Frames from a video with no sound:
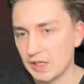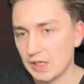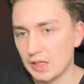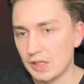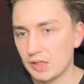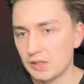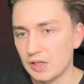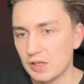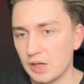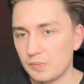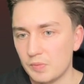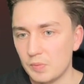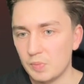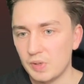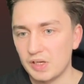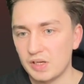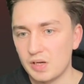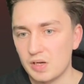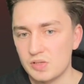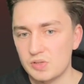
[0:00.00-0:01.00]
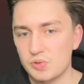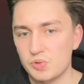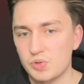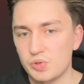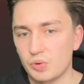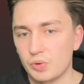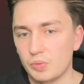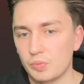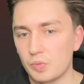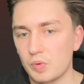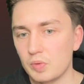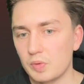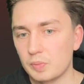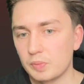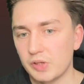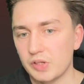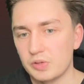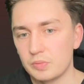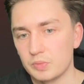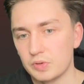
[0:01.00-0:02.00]
And after black castle short, we
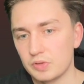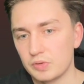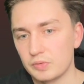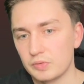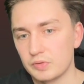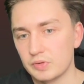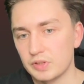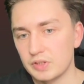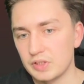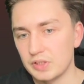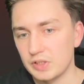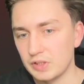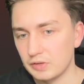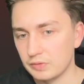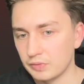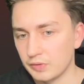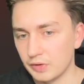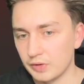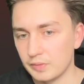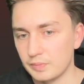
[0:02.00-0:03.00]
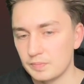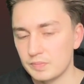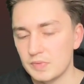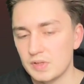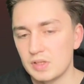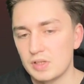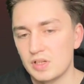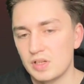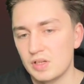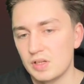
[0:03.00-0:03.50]
will play the move e3.